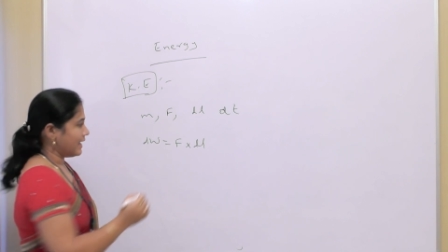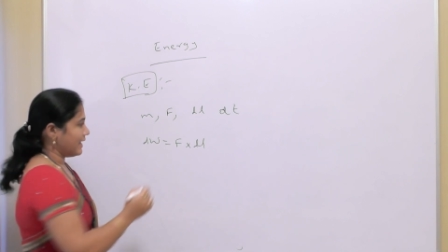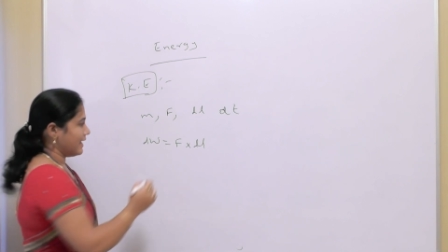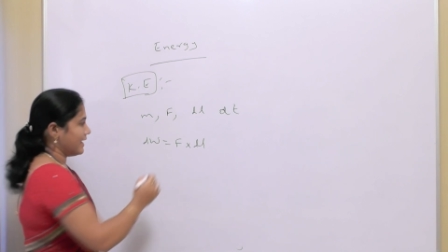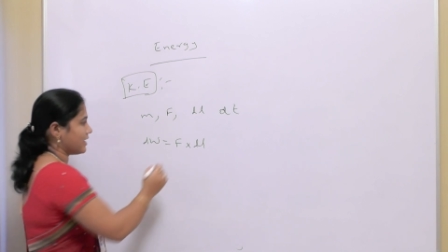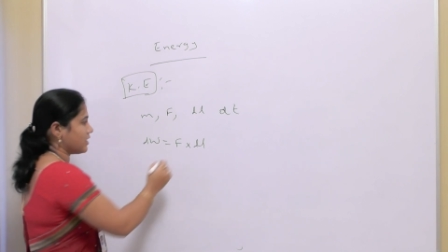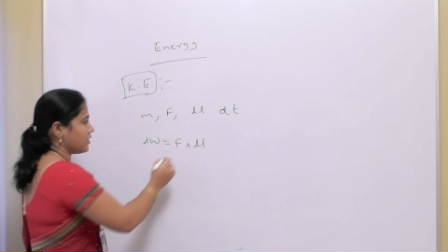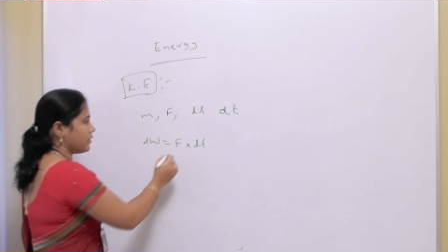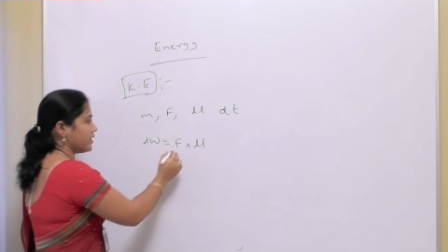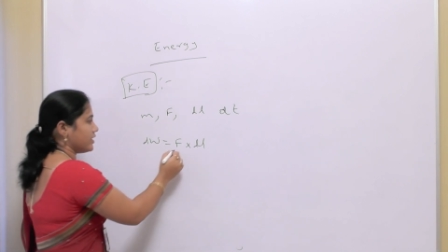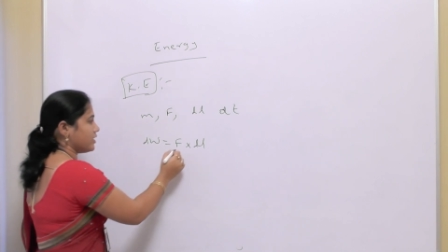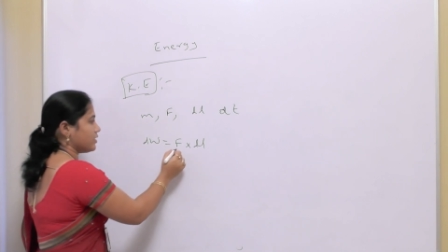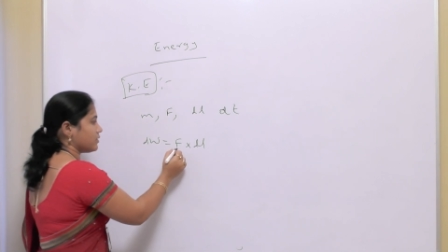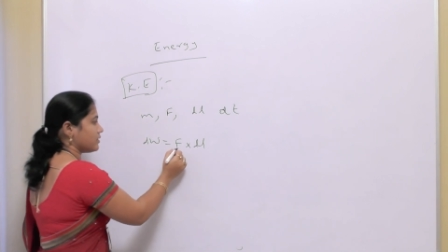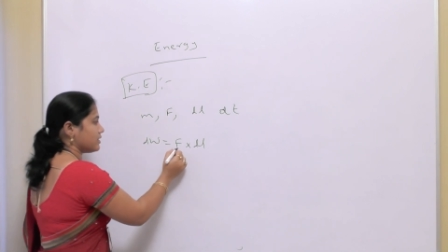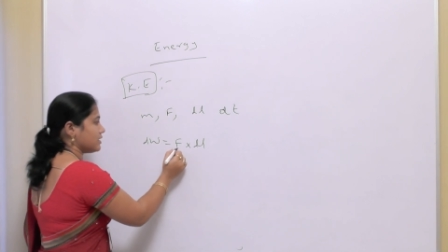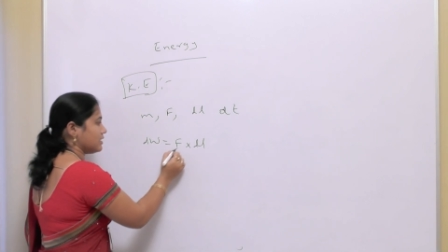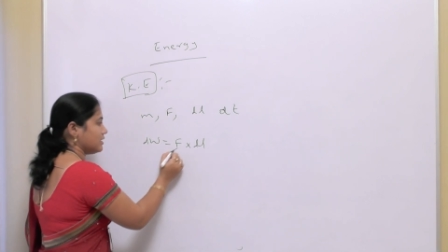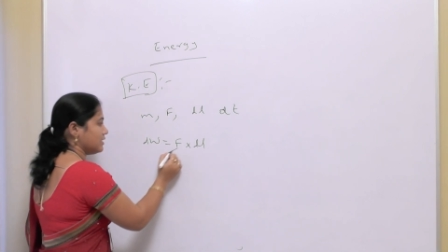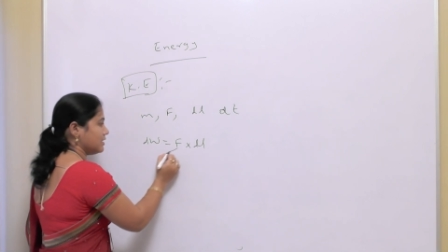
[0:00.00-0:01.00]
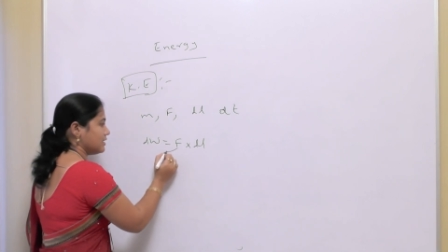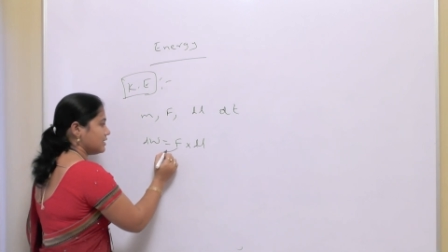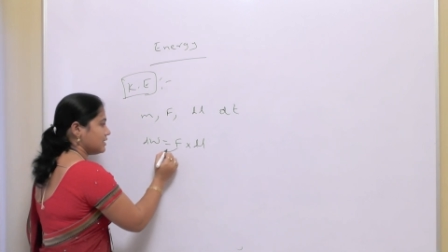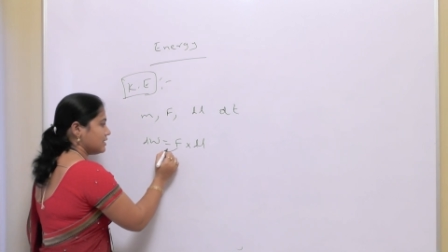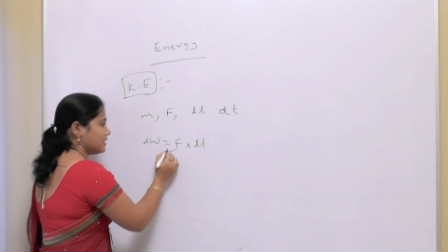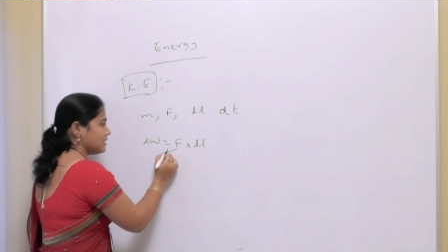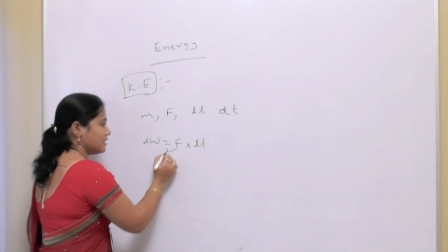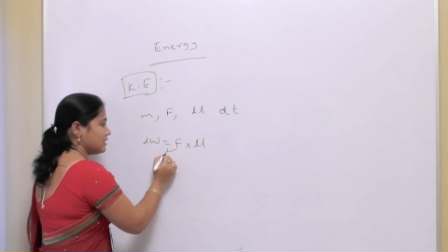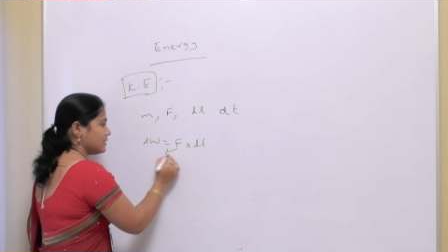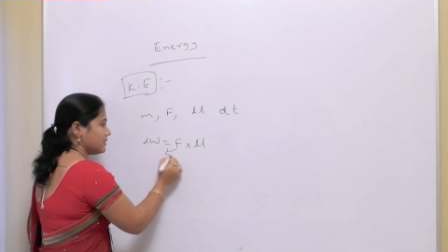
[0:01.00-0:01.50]
According to the
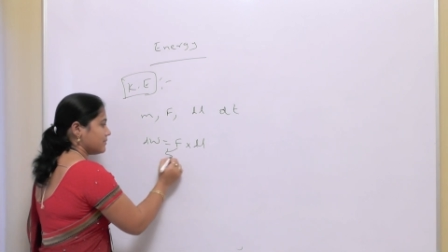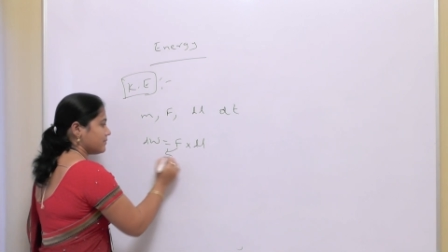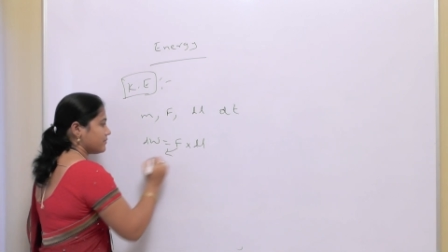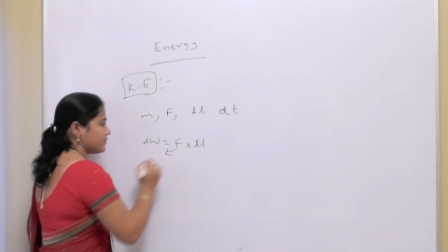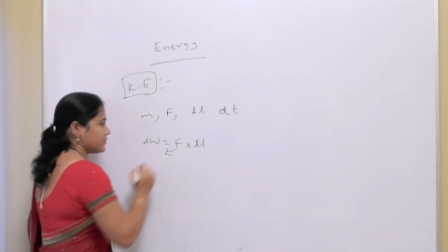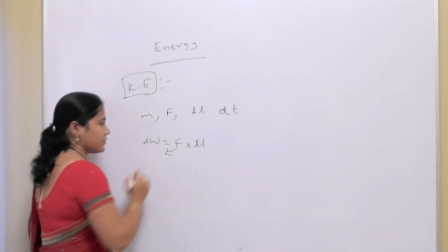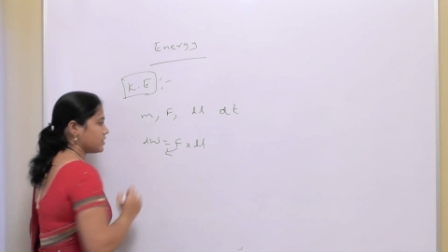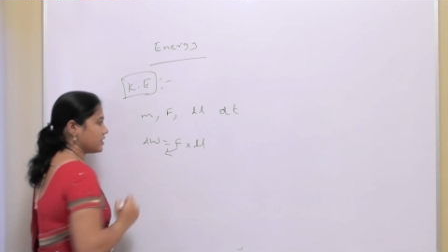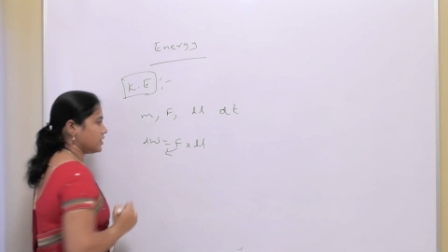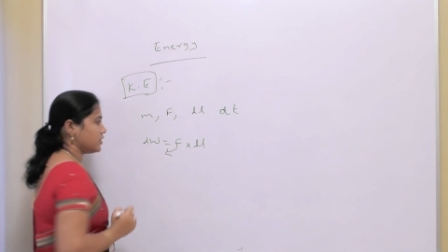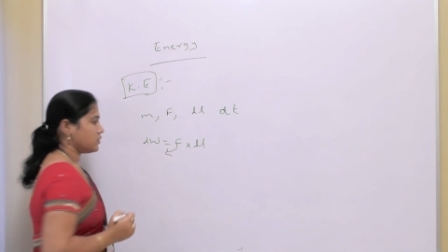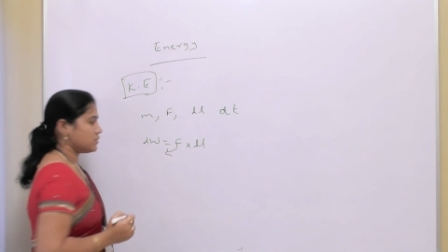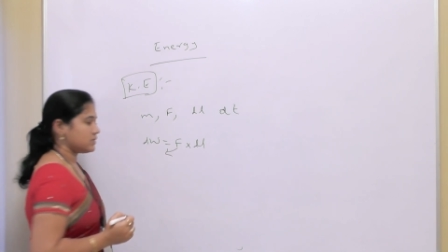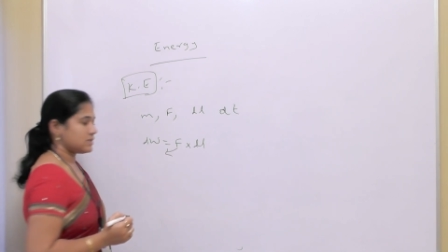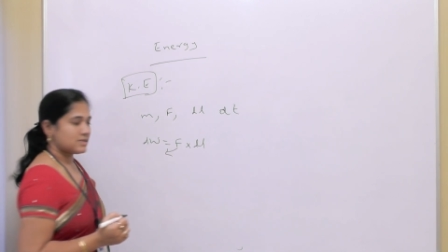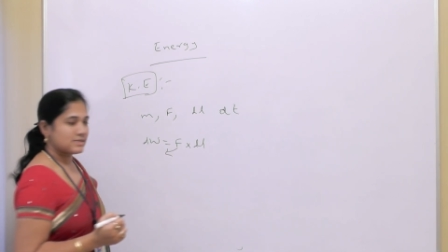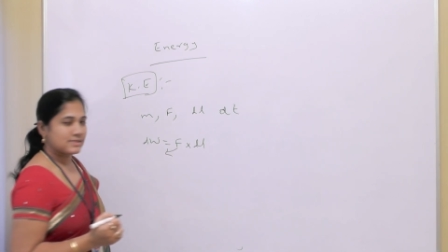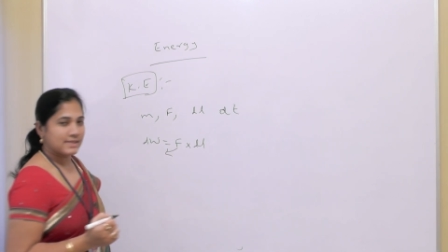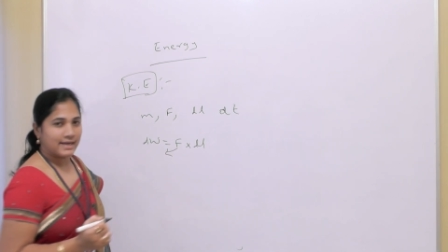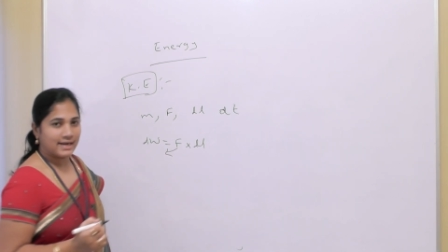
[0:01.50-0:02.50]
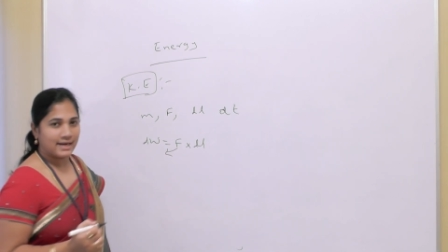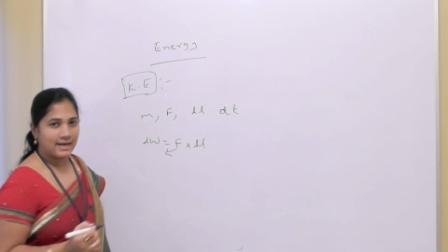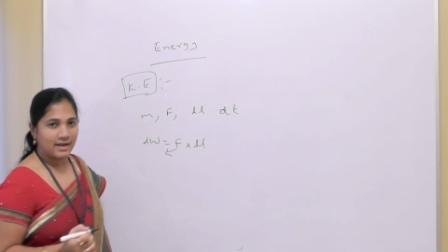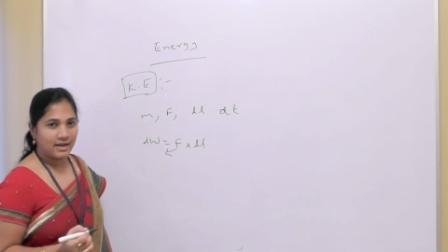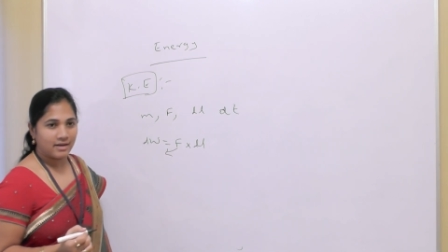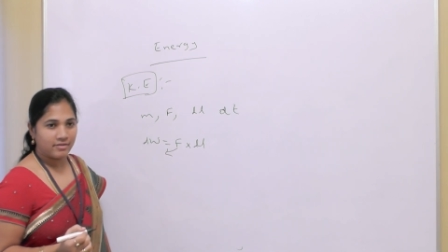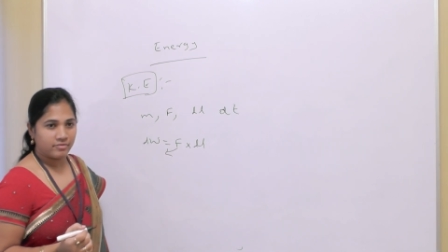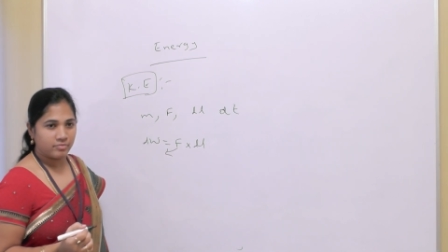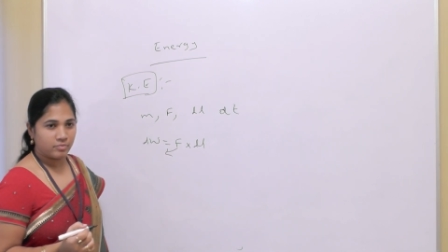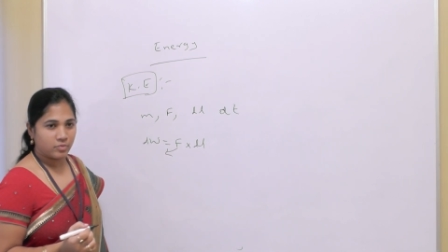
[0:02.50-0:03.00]
Newton's second
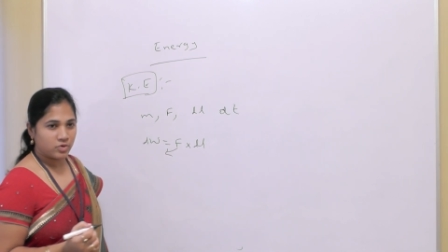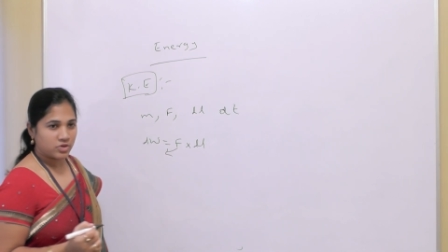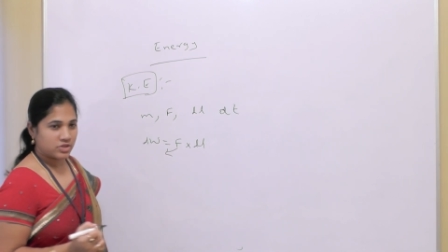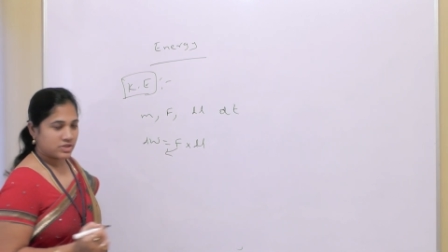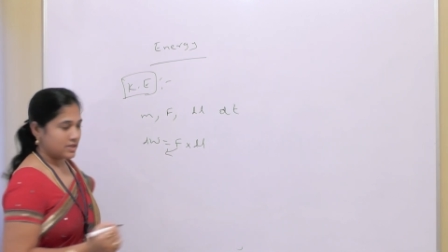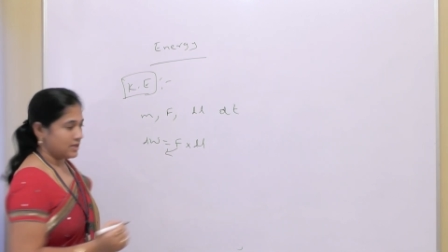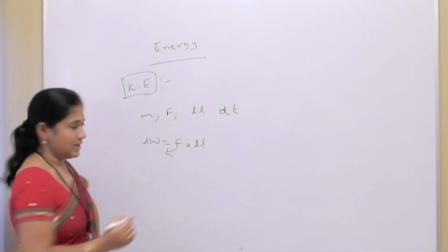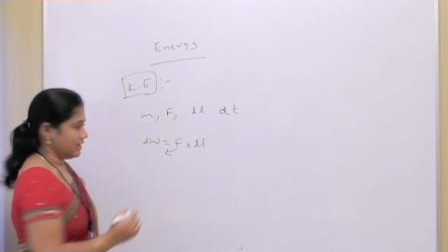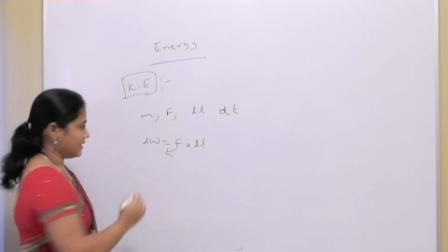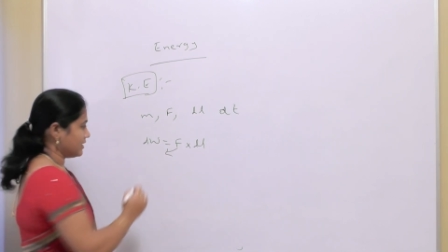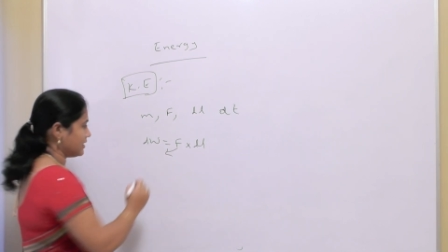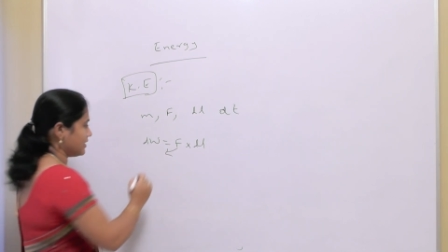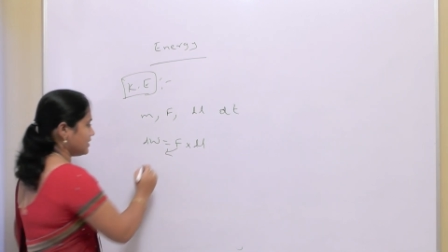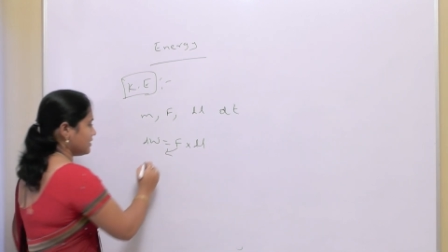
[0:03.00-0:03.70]
law of motion,